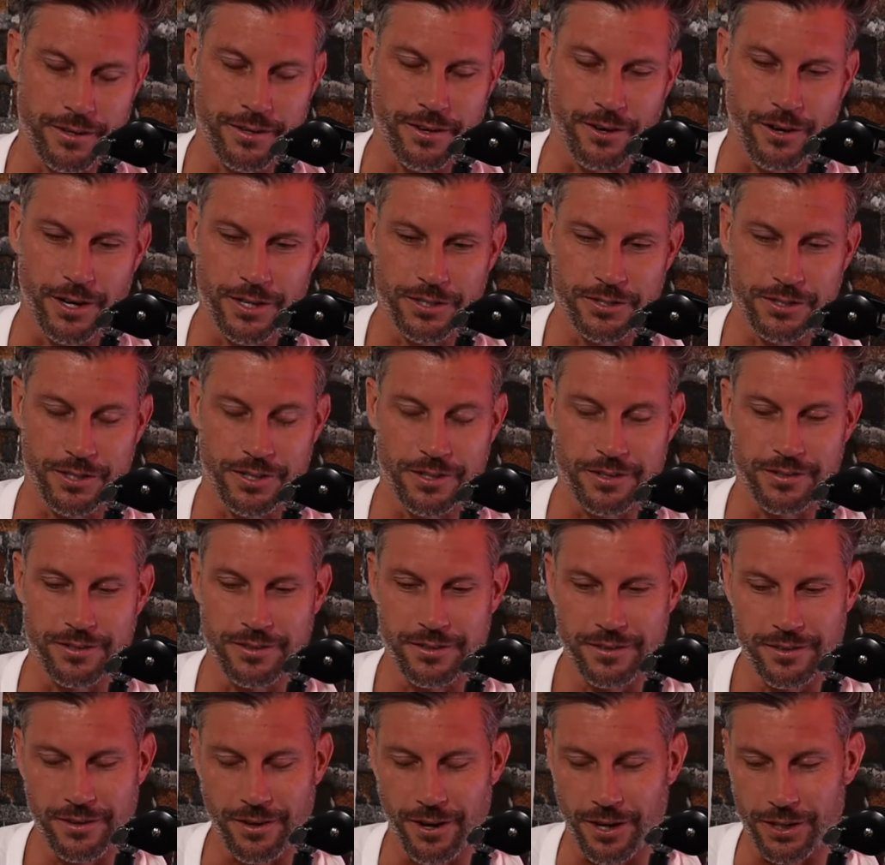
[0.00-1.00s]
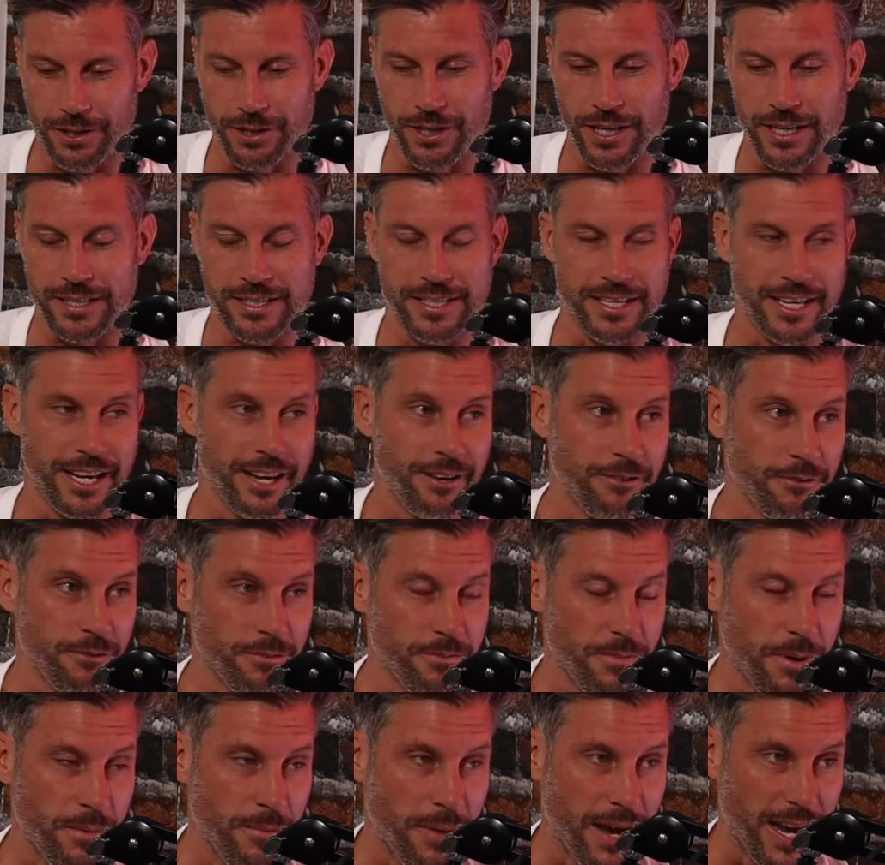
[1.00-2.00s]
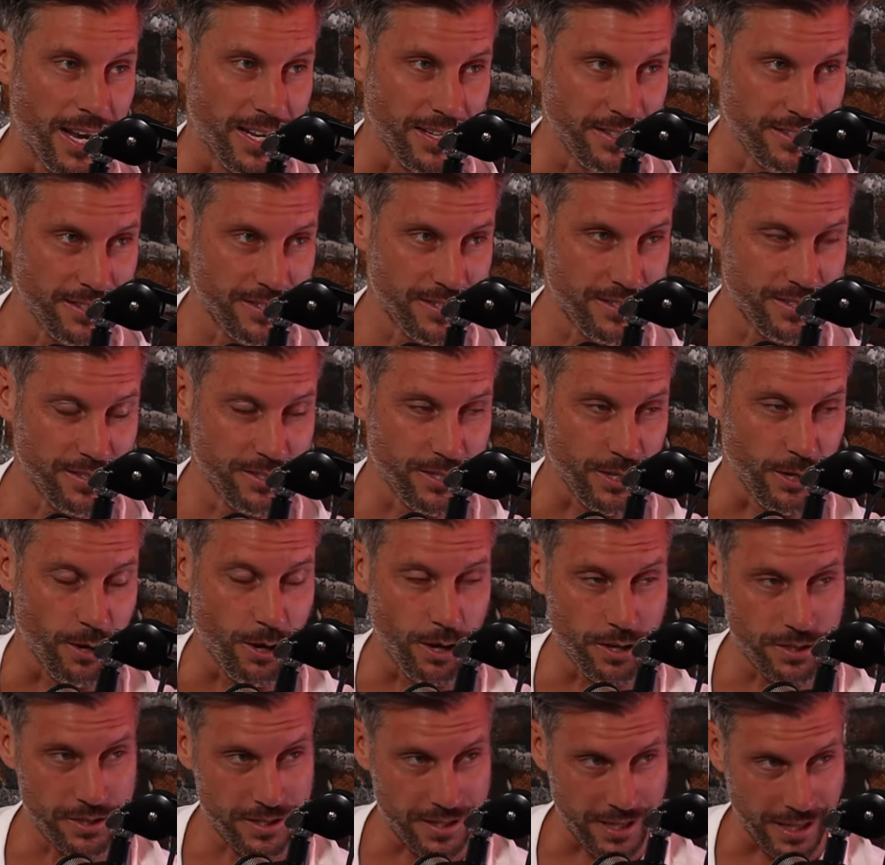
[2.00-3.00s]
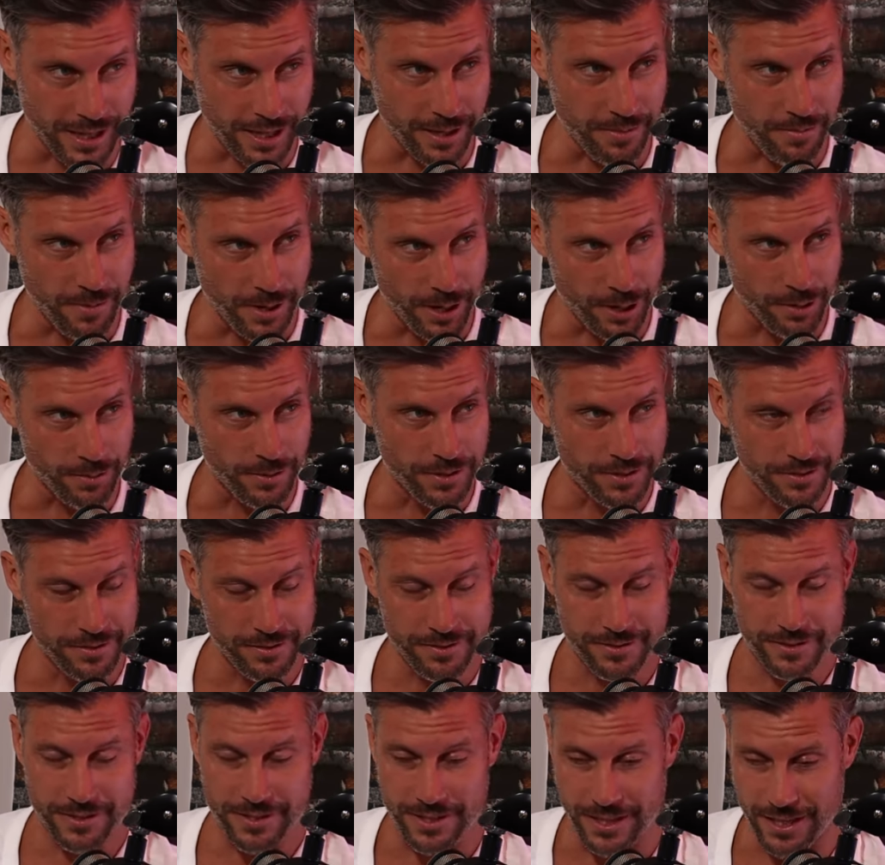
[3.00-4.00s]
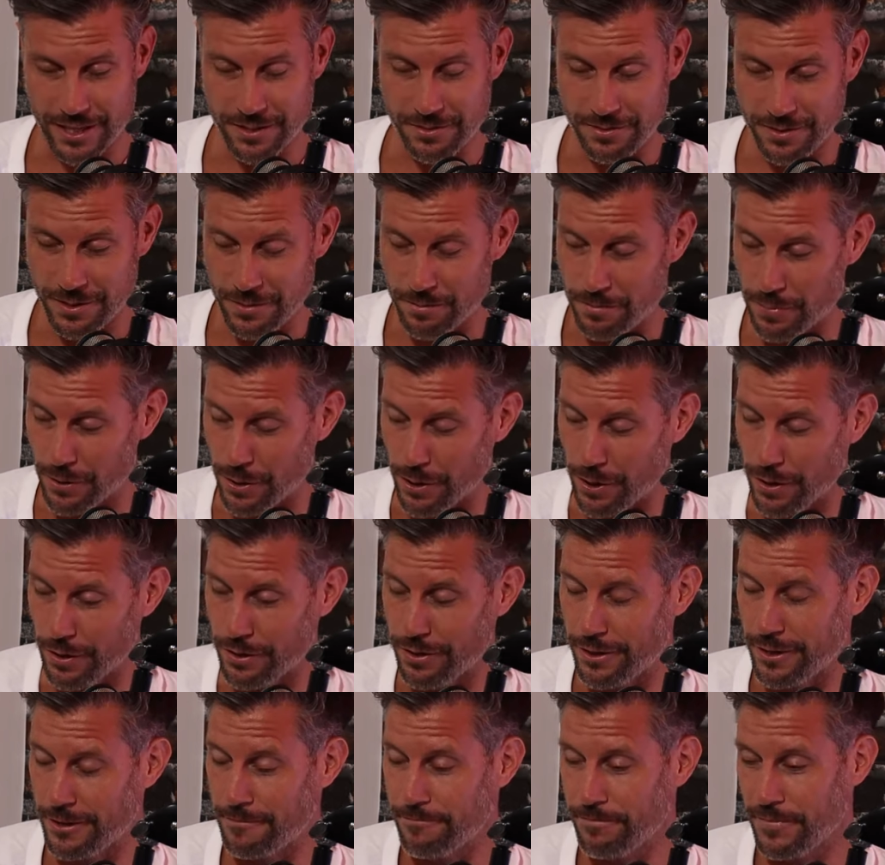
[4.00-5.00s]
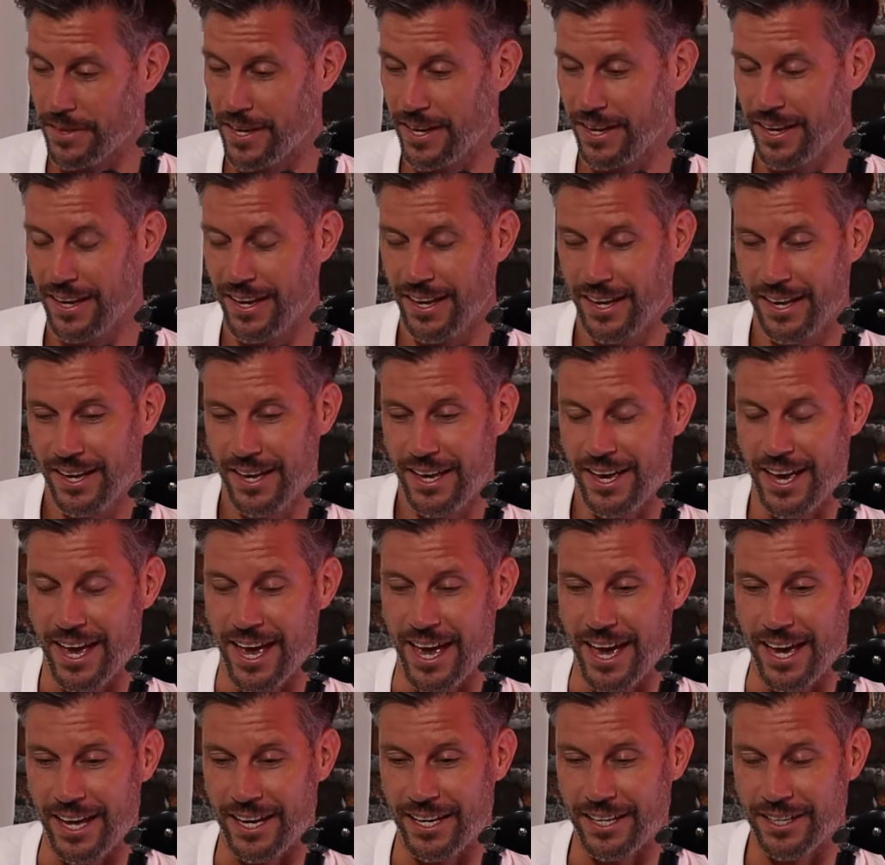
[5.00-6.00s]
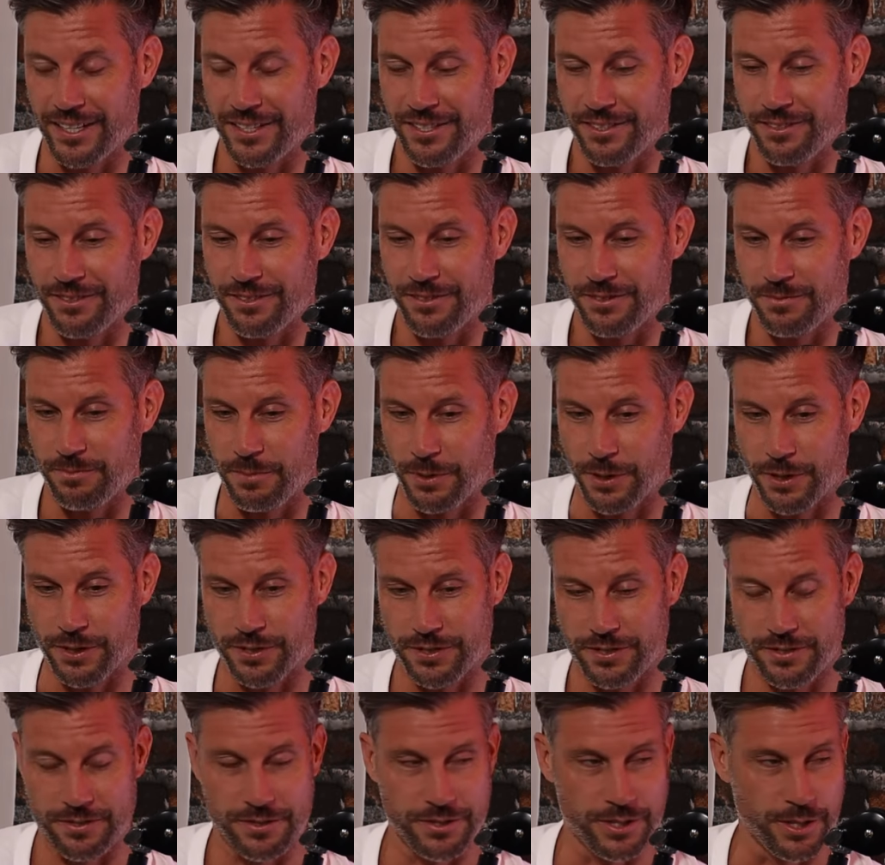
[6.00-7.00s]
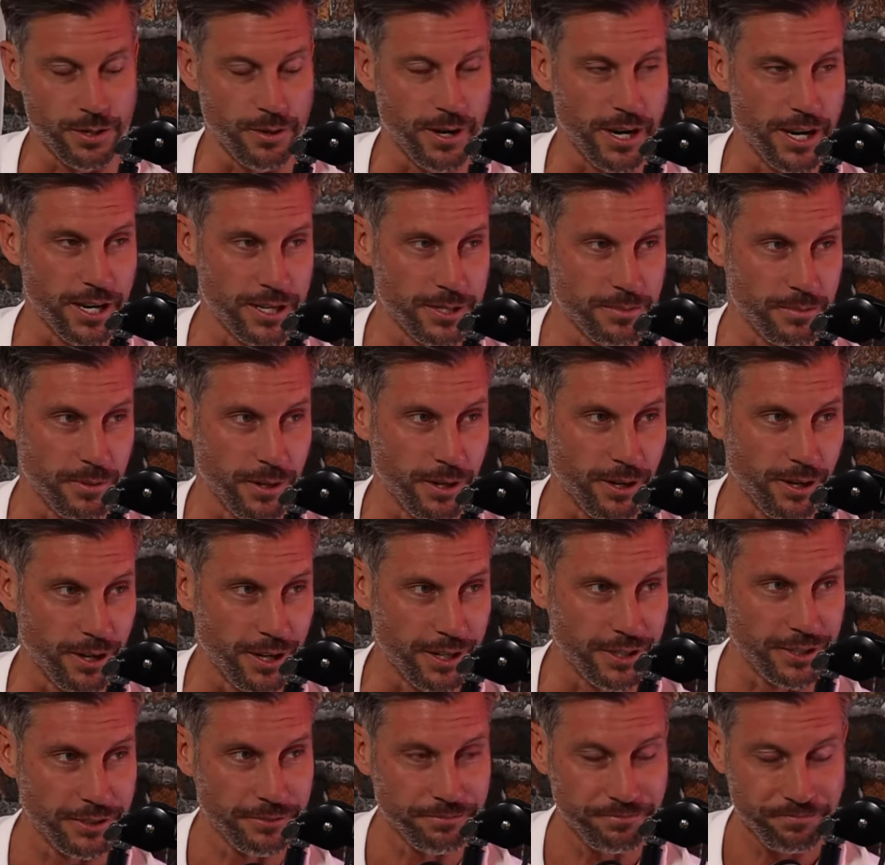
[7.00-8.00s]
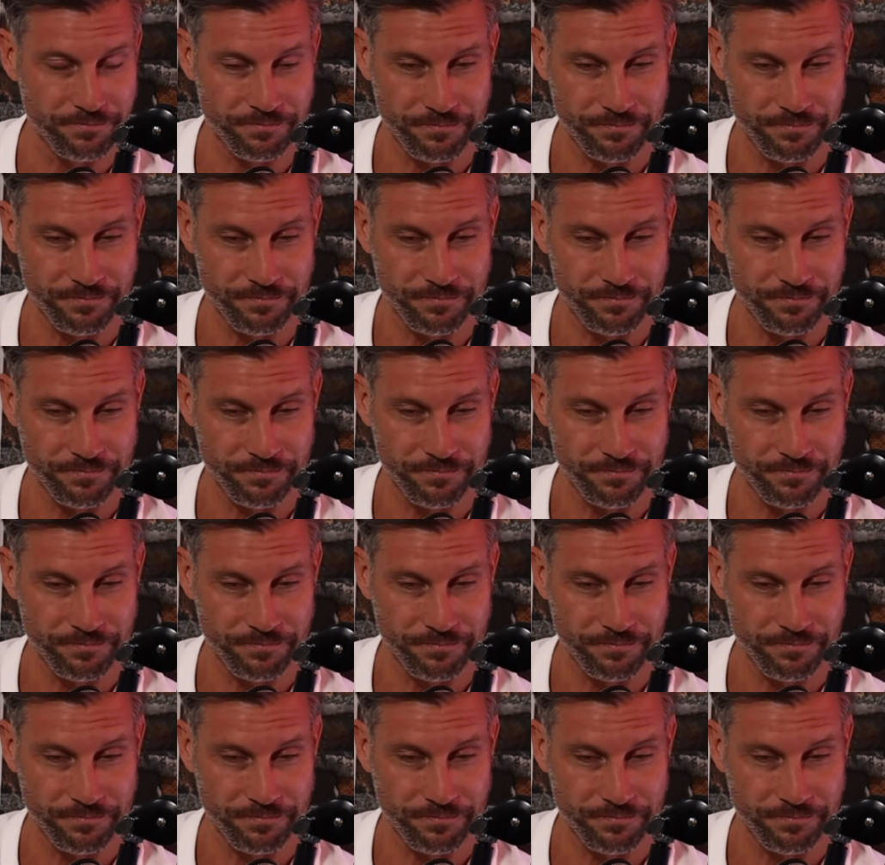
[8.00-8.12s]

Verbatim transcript: I sort of I'd get together with my mates. So I was still in Melbourne. Snez was in Perth, and Perth's two hours behind,